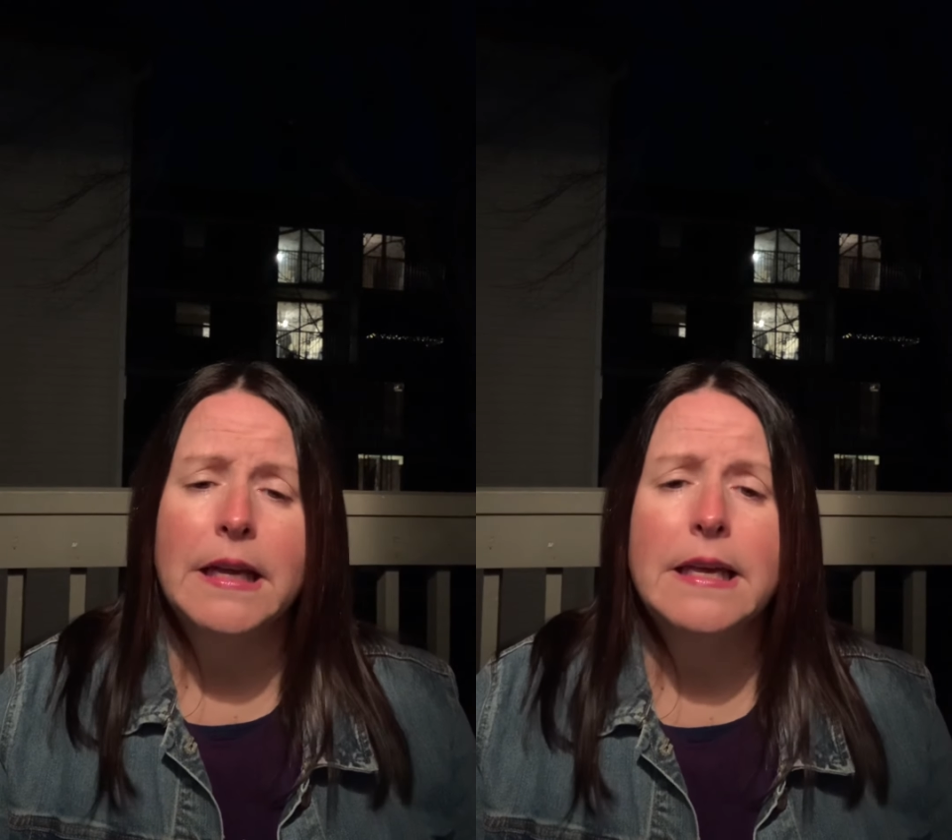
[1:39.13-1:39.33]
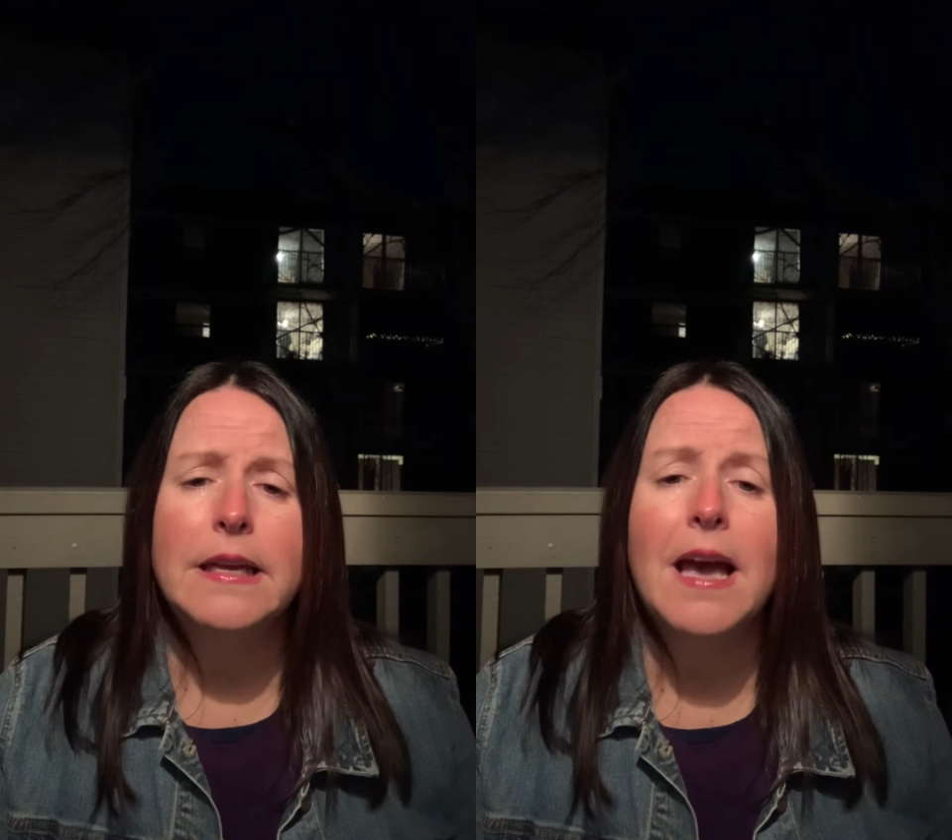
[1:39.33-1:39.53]

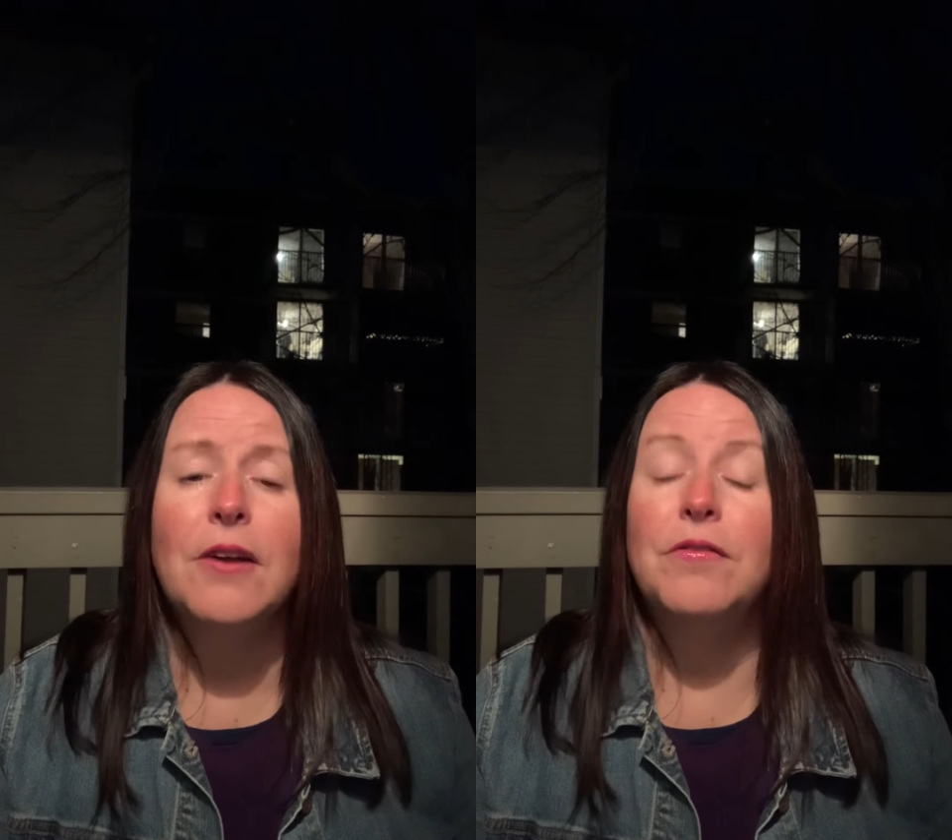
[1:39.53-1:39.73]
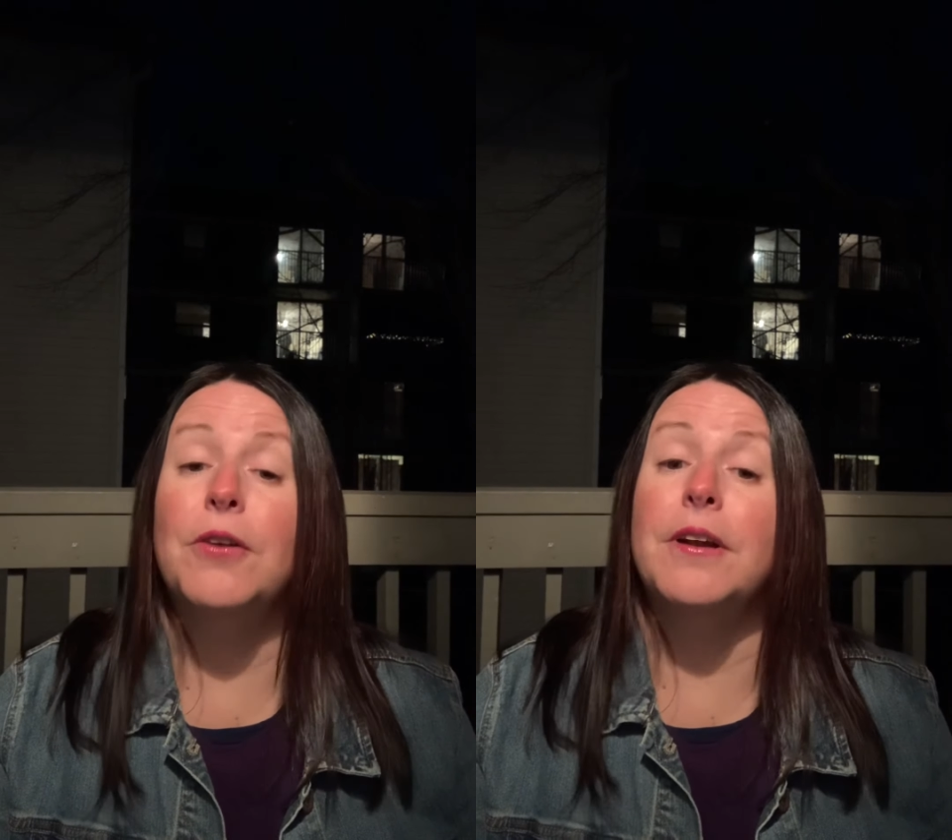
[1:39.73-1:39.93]
he had a
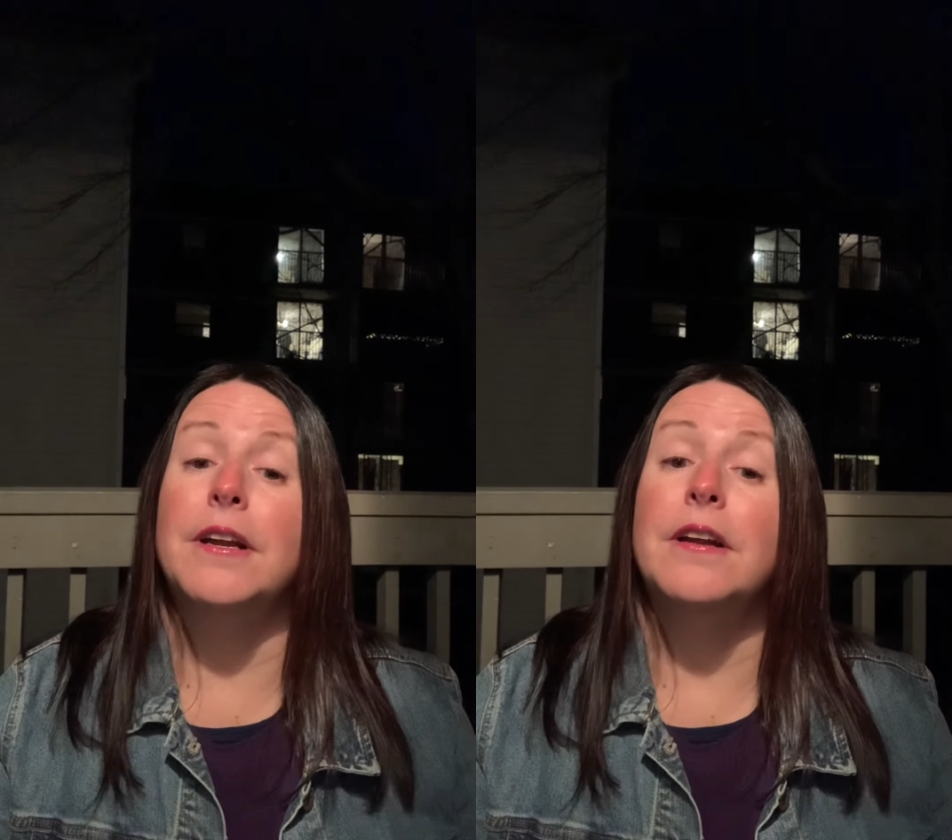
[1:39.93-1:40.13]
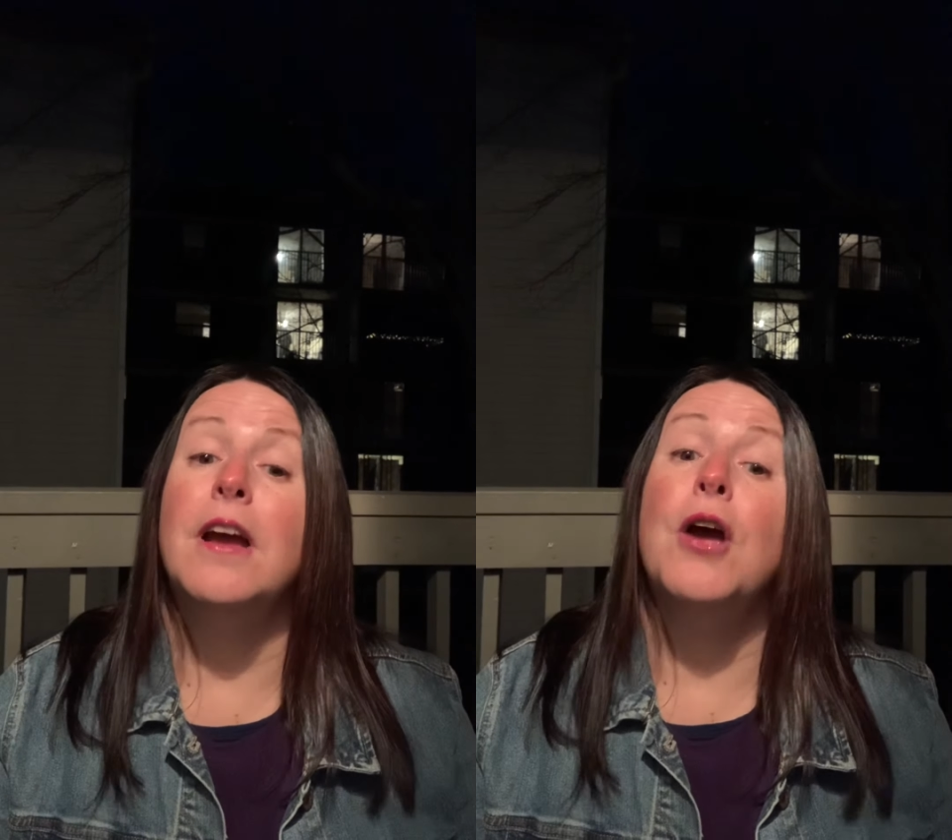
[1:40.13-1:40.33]

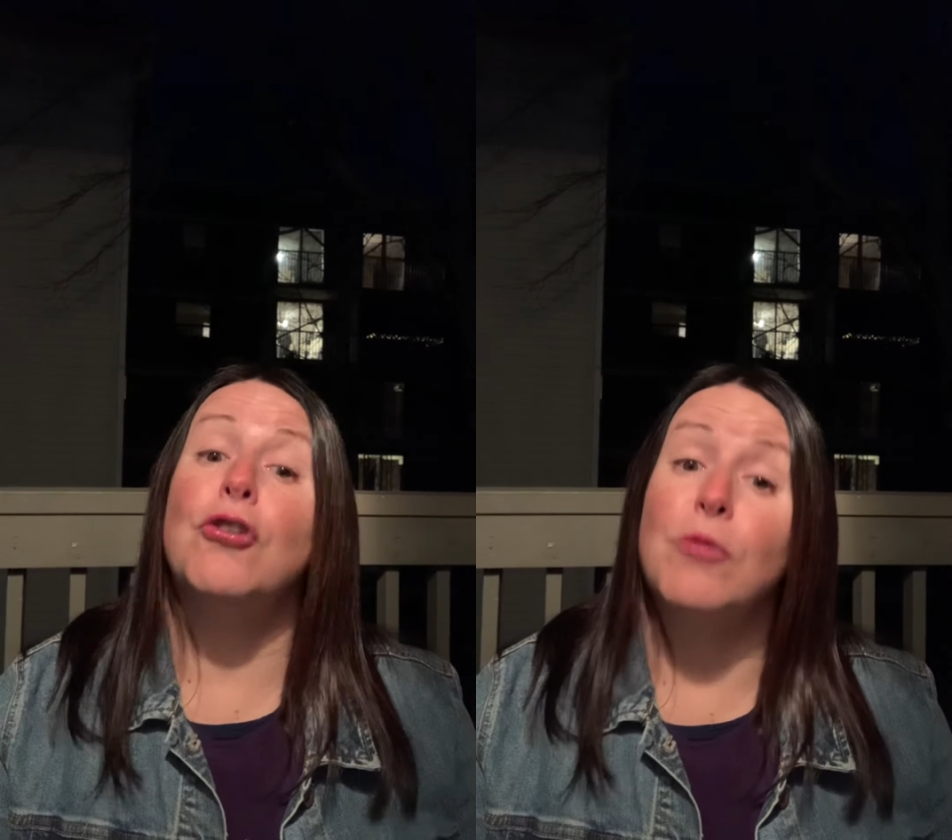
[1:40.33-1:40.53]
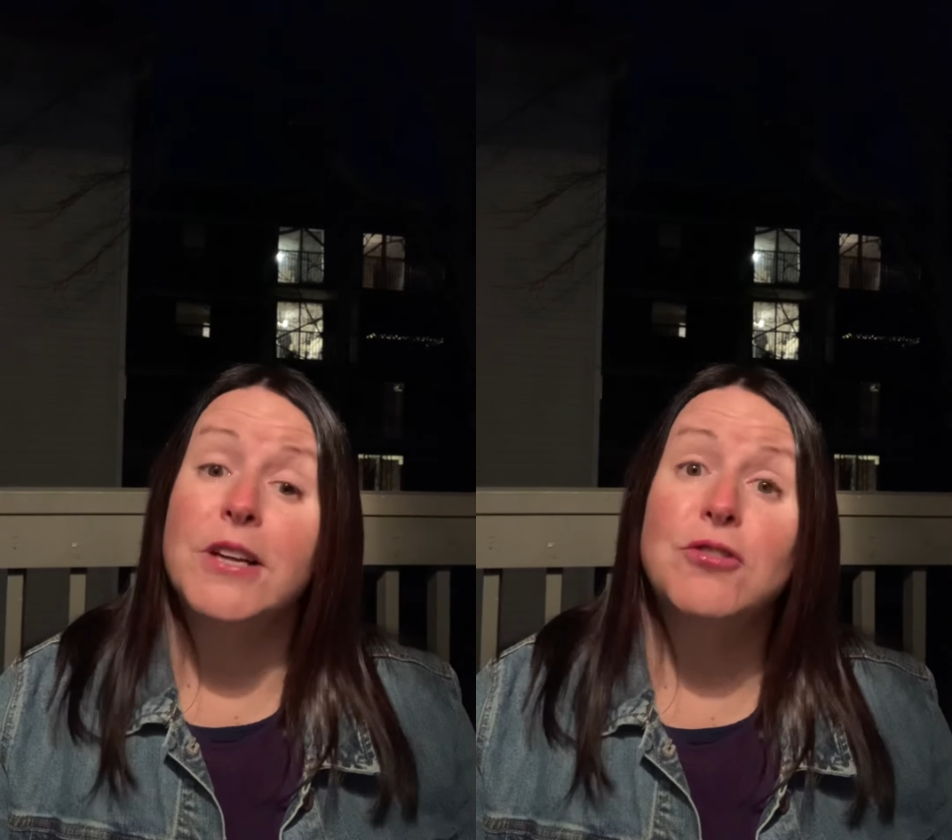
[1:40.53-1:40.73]
very
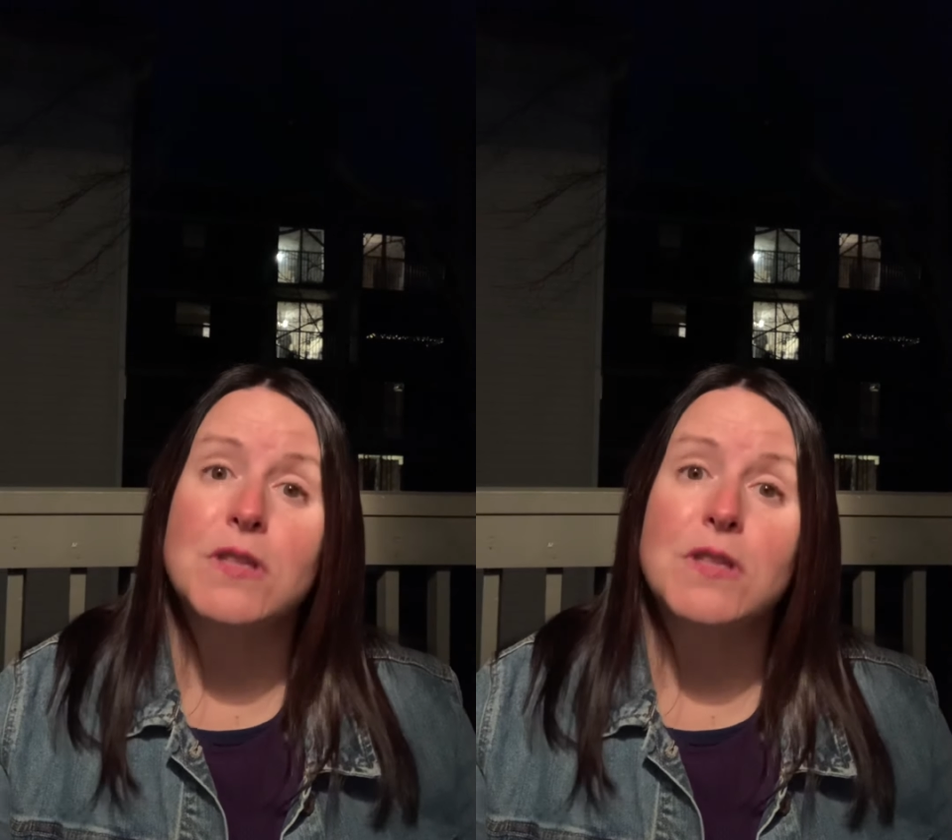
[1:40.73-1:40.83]
courageous